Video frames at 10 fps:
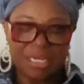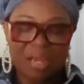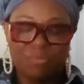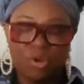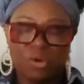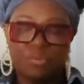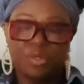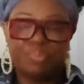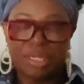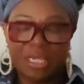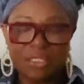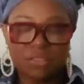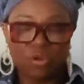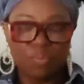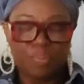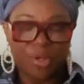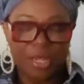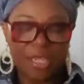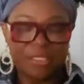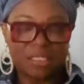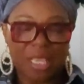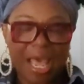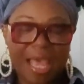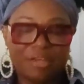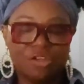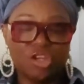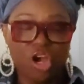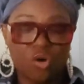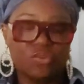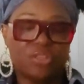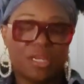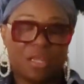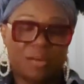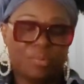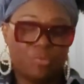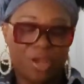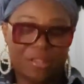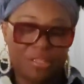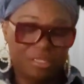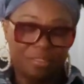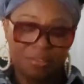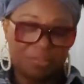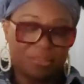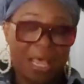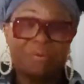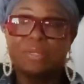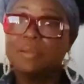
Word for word: i wear it with a blazer but i know that i'm gonna wear this out and